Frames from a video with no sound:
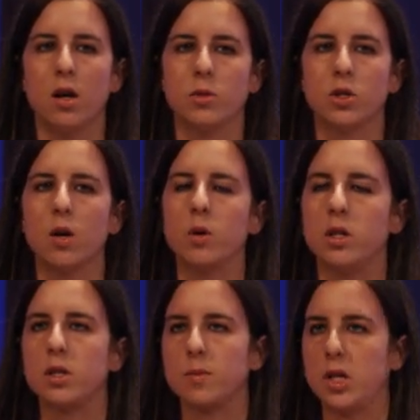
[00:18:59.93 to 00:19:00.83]
so that when
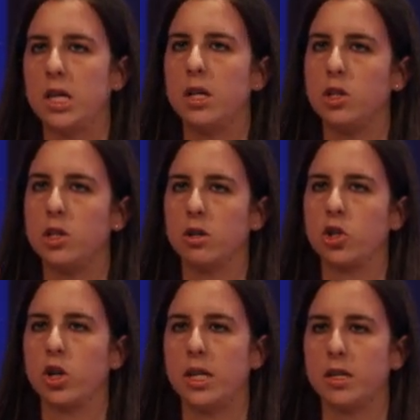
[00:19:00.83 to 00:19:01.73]
you split it into your
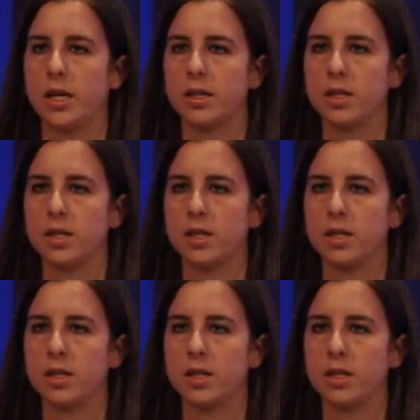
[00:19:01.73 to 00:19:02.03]
train and test